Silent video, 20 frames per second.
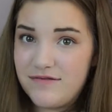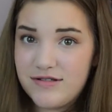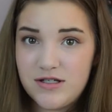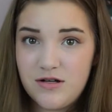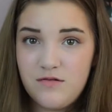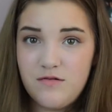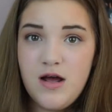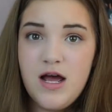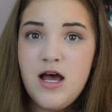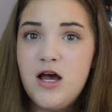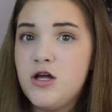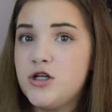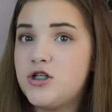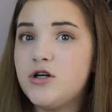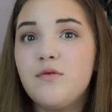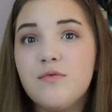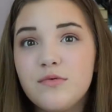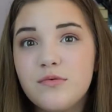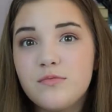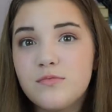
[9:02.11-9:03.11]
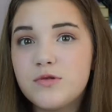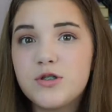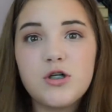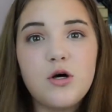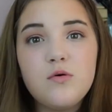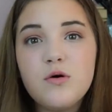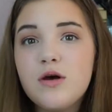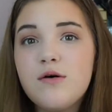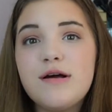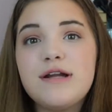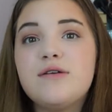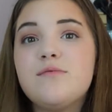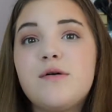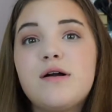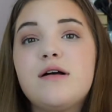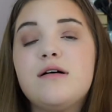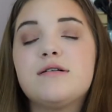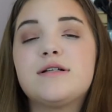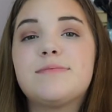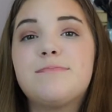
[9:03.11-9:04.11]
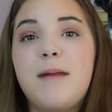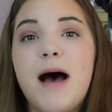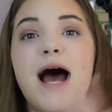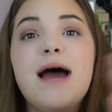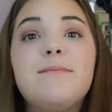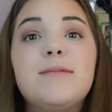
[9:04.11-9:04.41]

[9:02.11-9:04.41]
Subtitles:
So don't go anywhere else. Buy